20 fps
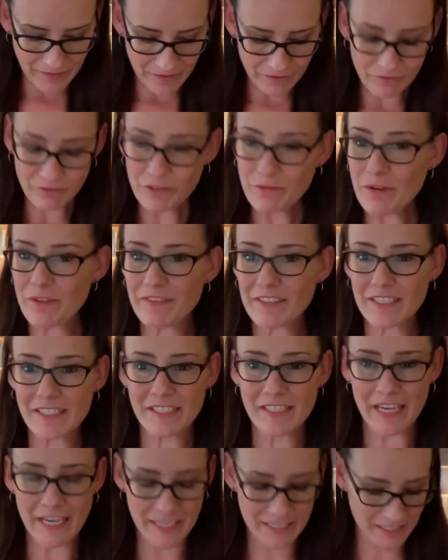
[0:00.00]
Remove the
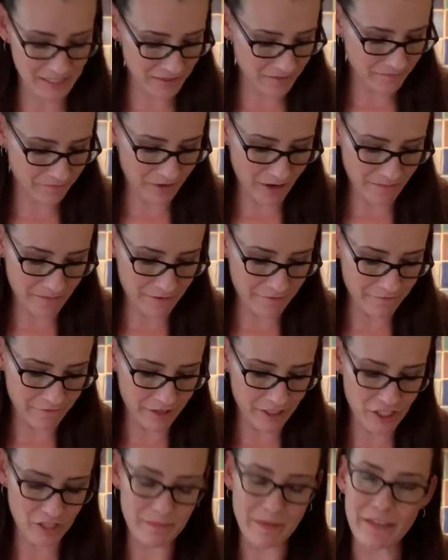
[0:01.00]
steaks from the
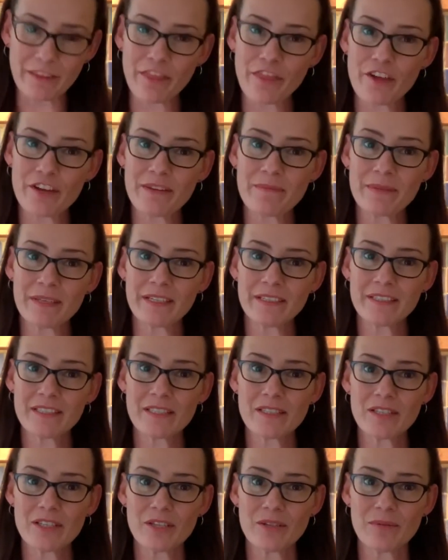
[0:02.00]
fridge about 30
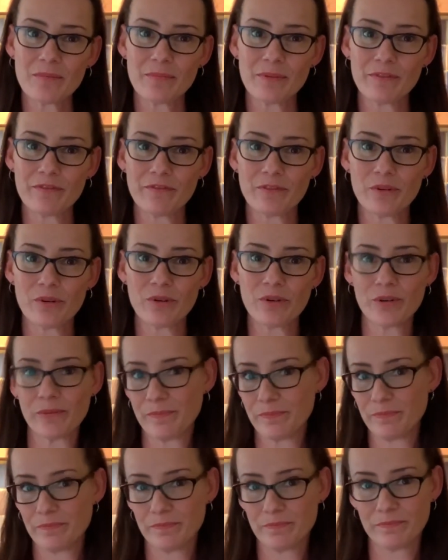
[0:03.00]
minutes before
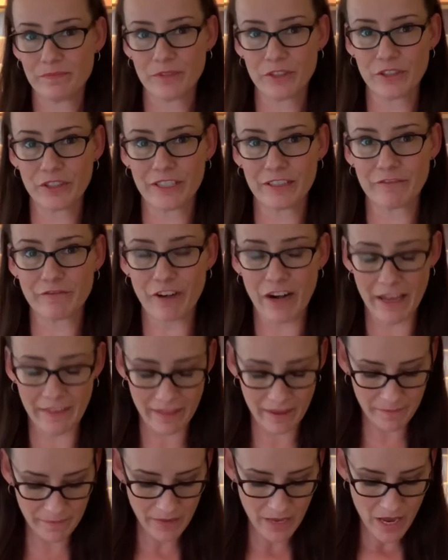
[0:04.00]
you're going to fry
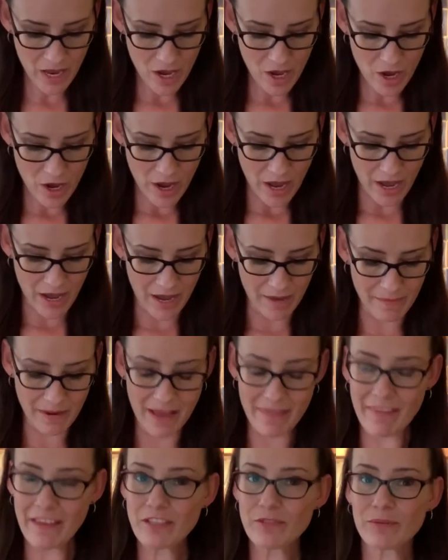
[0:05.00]
them,
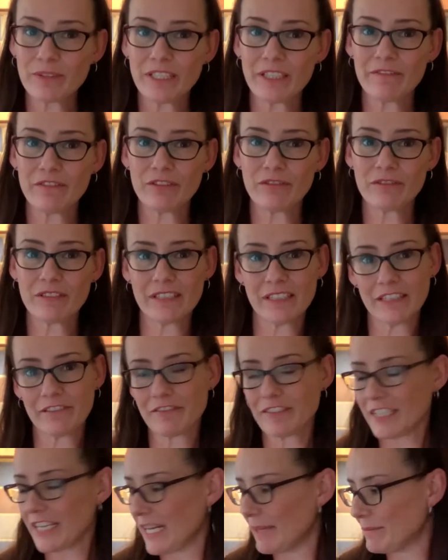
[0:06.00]
and this will give you enough
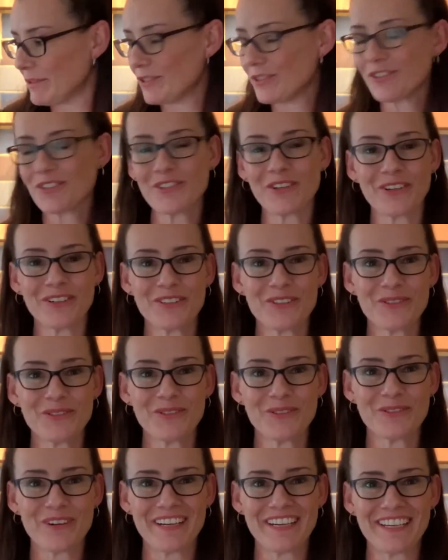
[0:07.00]
time to start
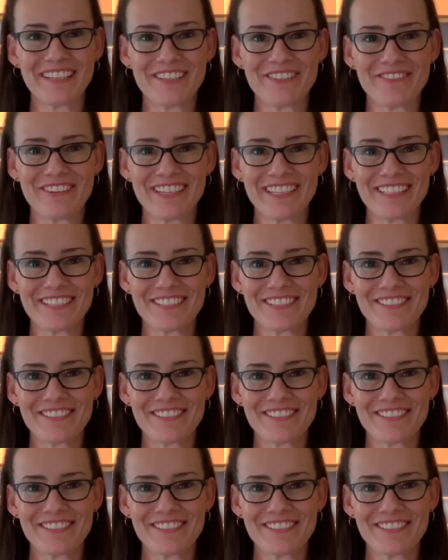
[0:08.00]
your red onion relish.